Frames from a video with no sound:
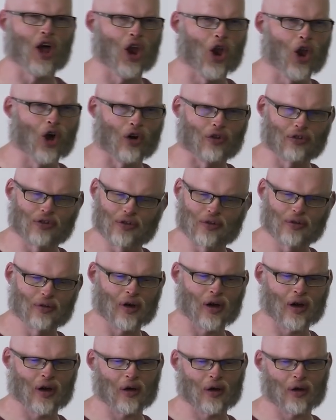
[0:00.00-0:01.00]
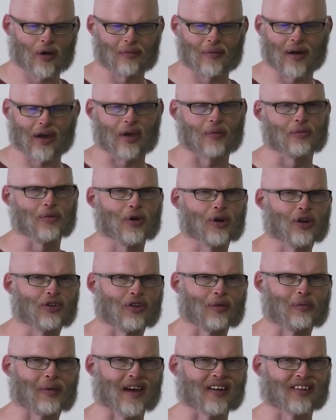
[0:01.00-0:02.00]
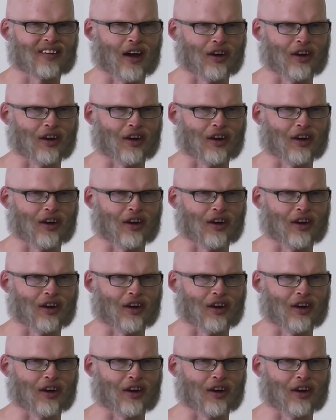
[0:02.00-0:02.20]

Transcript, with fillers: a lot. My community base